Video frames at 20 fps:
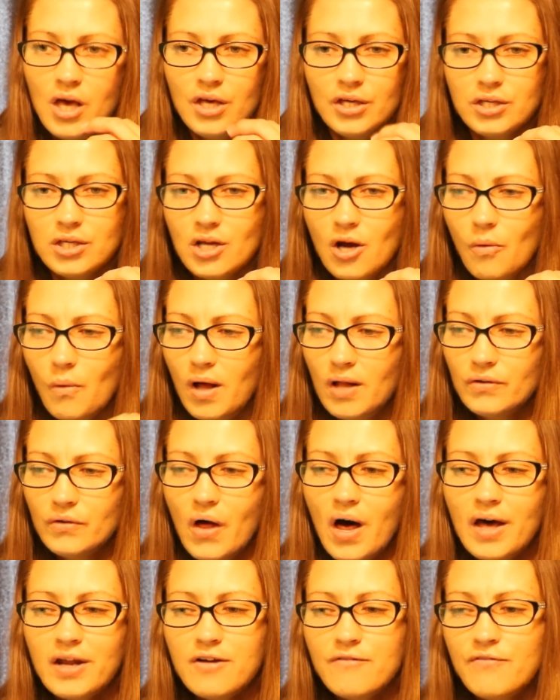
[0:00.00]
You know, a
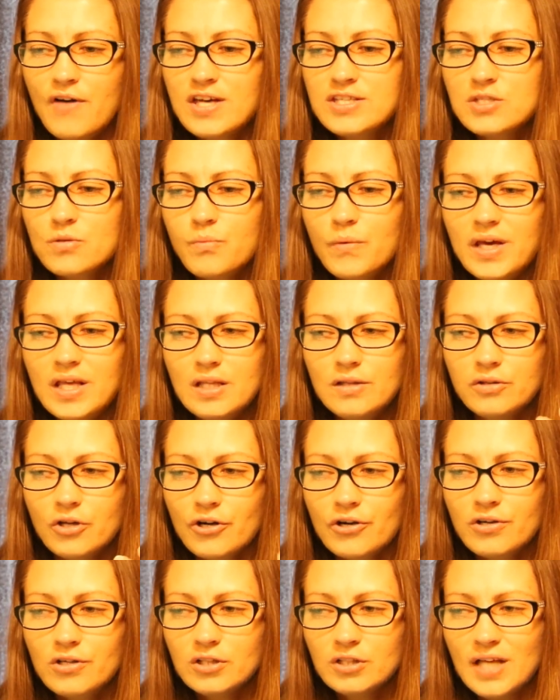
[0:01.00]
lot of us, we
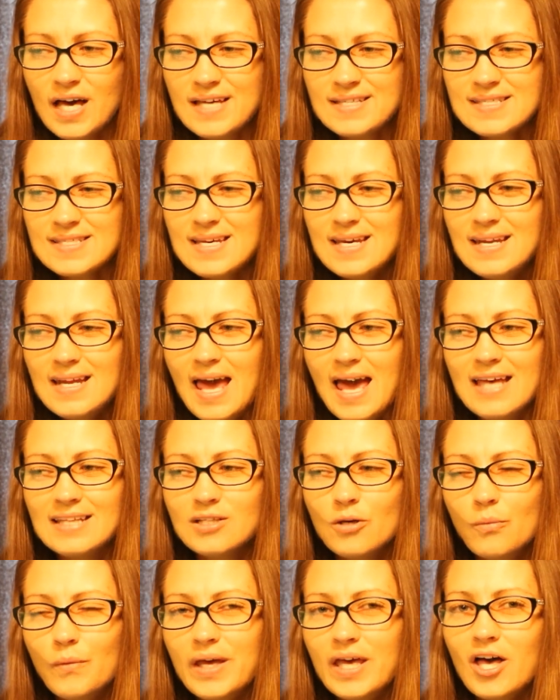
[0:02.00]
learn a lesson and
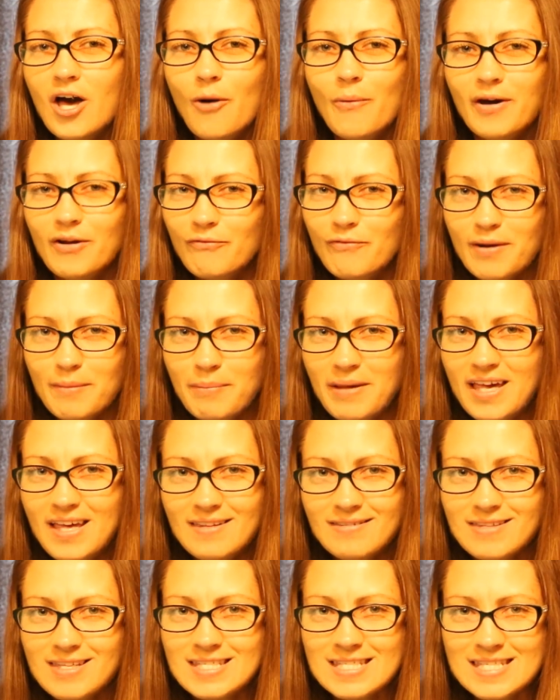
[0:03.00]
then we go and
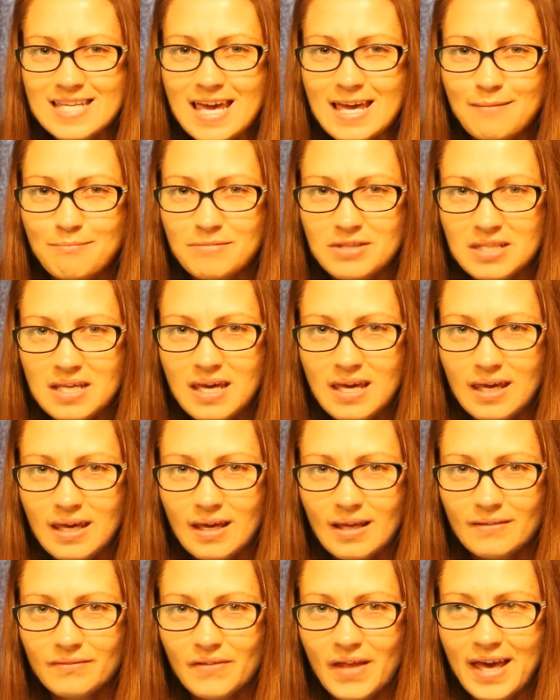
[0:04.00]
repeat the same thing.
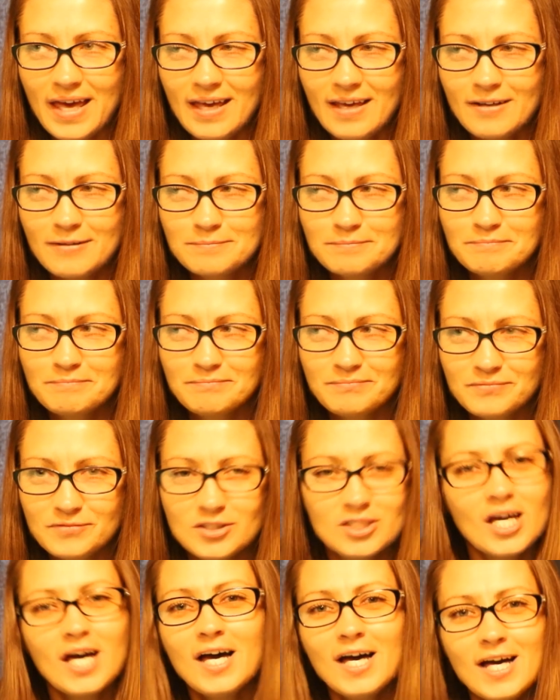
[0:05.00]
Like,
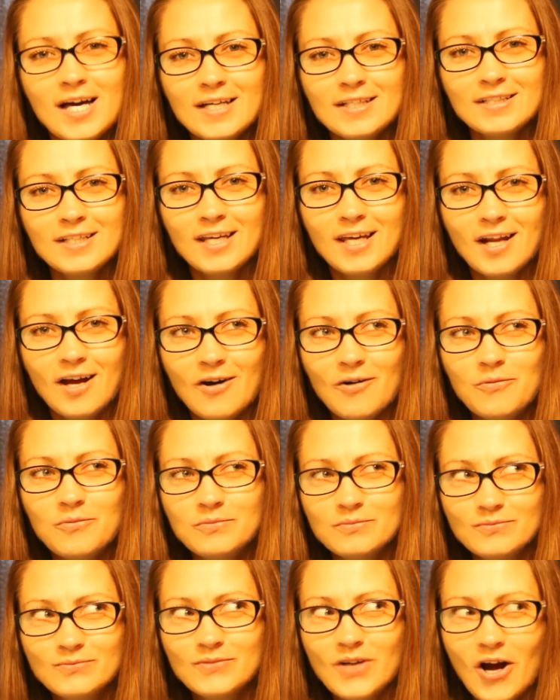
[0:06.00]
duh, you know,
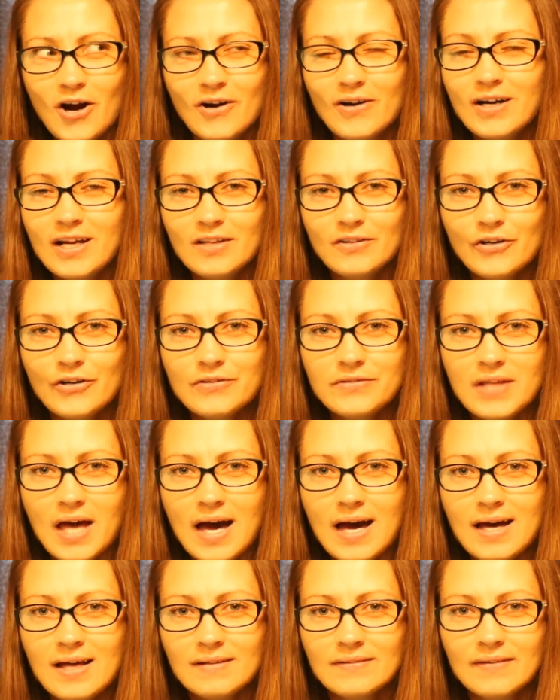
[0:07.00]
already learned that.